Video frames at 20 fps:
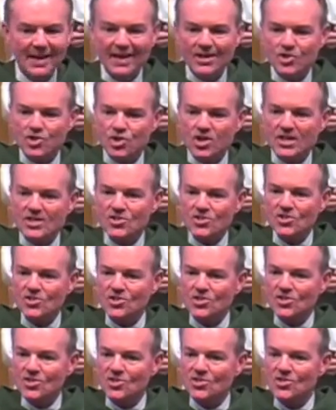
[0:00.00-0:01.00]

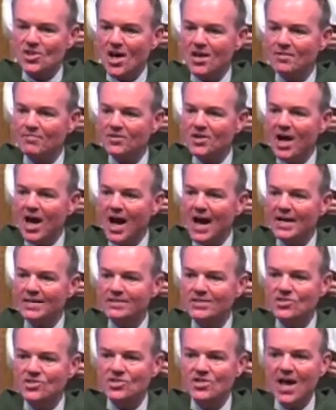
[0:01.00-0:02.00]
Jesus, the Son of God,
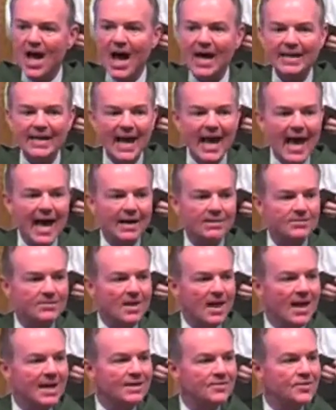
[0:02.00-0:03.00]
does not act
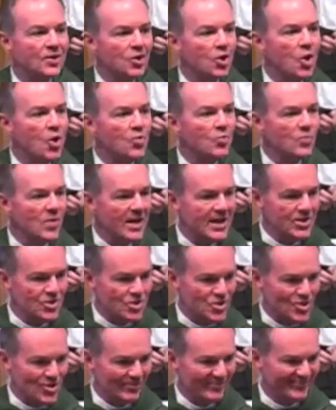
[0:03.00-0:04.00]
like the Lone
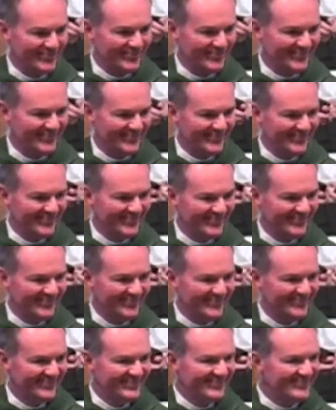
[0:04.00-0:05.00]
Ranger.
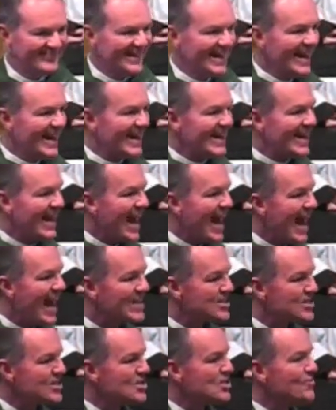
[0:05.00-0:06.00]
He
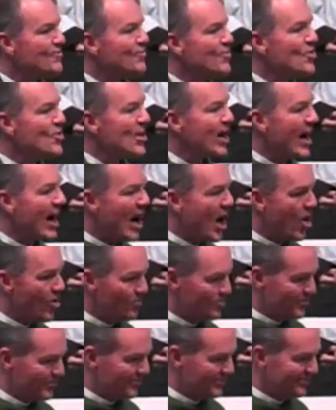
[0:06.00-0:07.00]
asks for
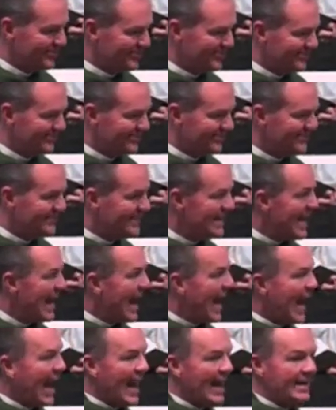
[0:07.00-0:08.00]
help.
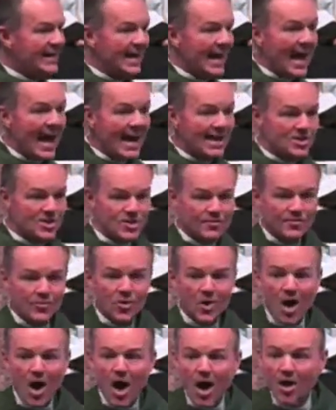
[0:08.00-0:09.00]
And he asks
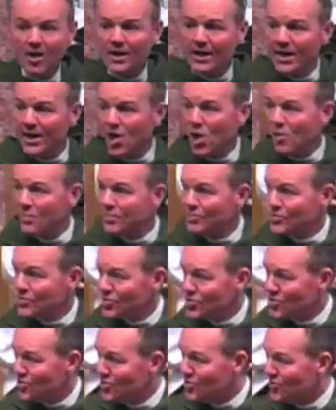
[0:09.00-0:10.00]
for our help
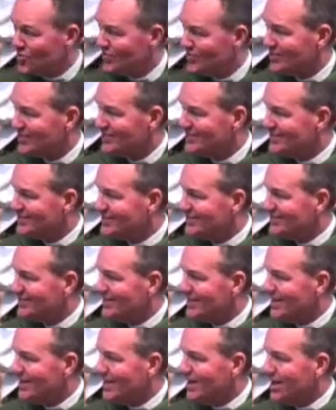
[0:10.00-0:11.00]
too.
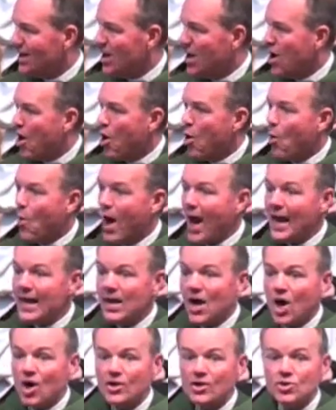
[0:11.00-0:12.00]
Why
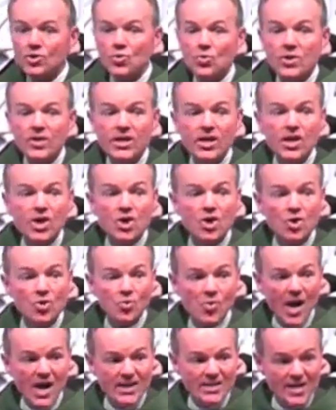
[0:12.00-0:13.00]
are you here
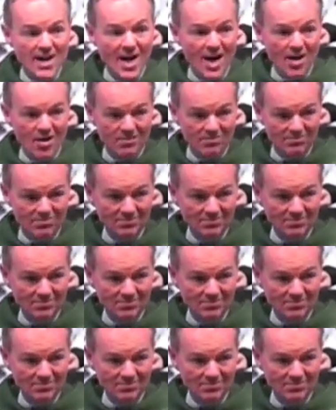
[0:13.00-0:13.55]
right now?